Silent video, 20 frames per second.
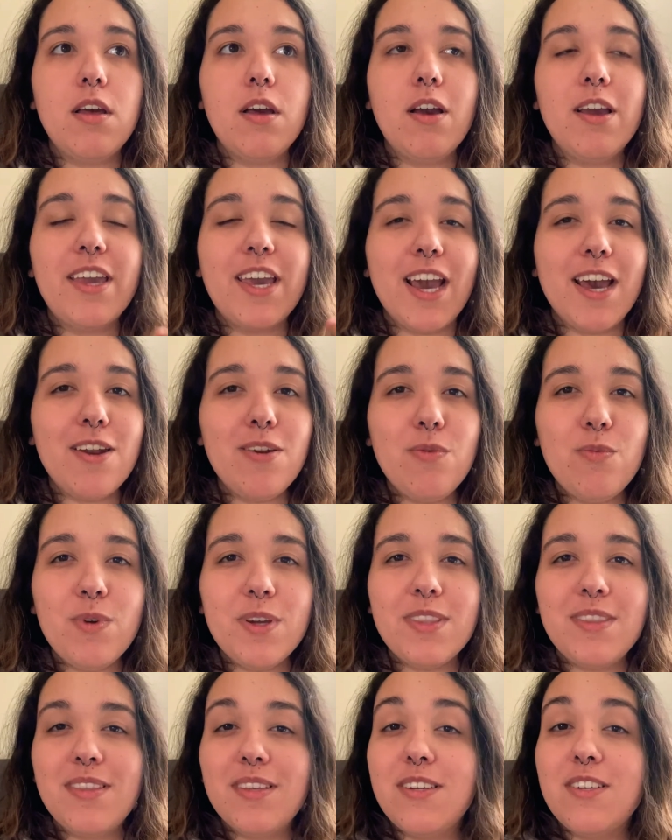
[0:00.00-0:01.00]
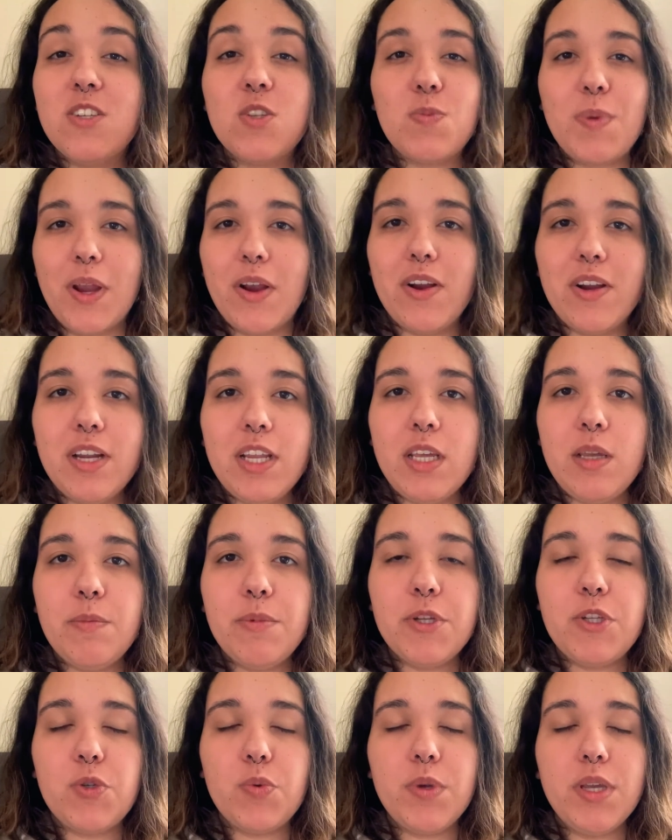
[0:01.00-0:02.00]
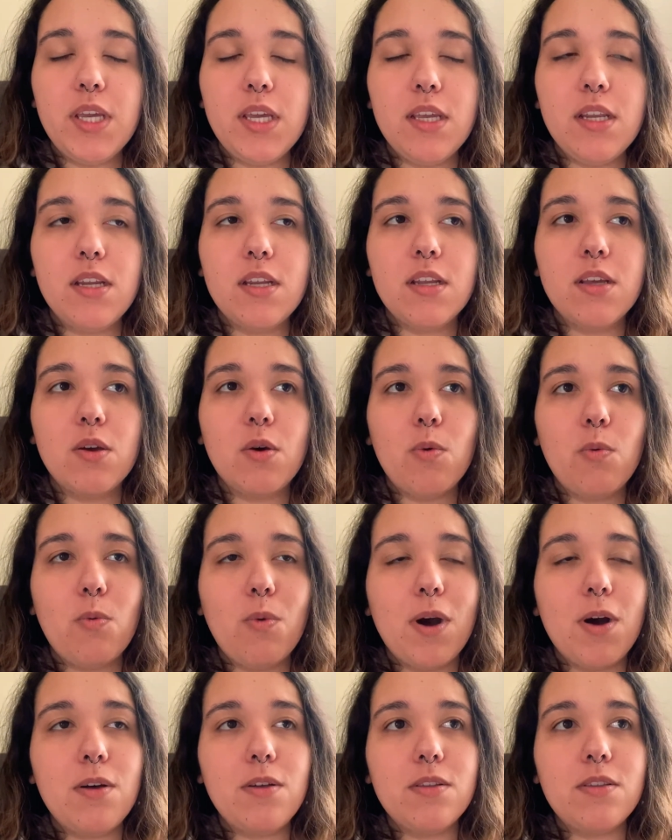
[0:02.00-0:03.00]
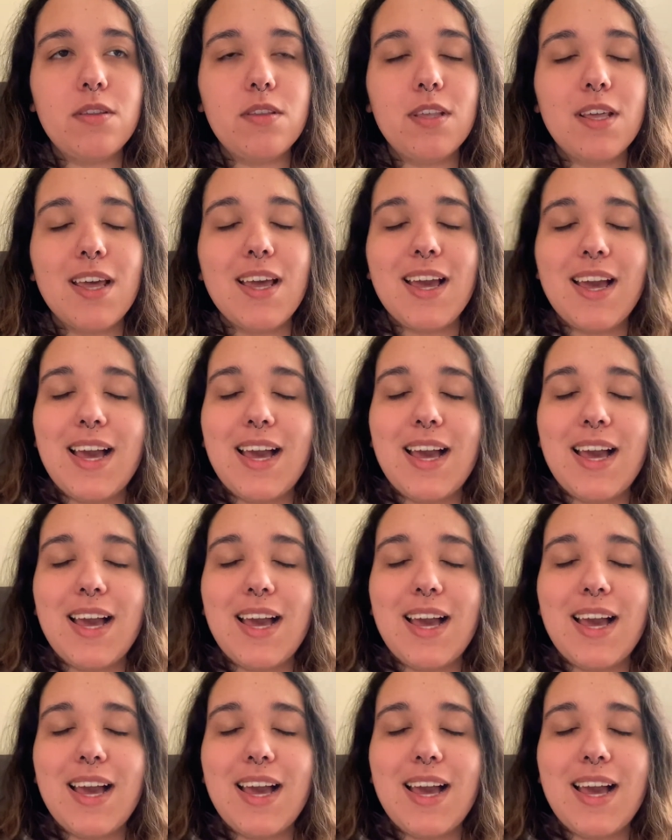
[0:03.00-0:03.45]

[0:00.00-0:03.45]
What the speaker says: again, with the disparity between wealth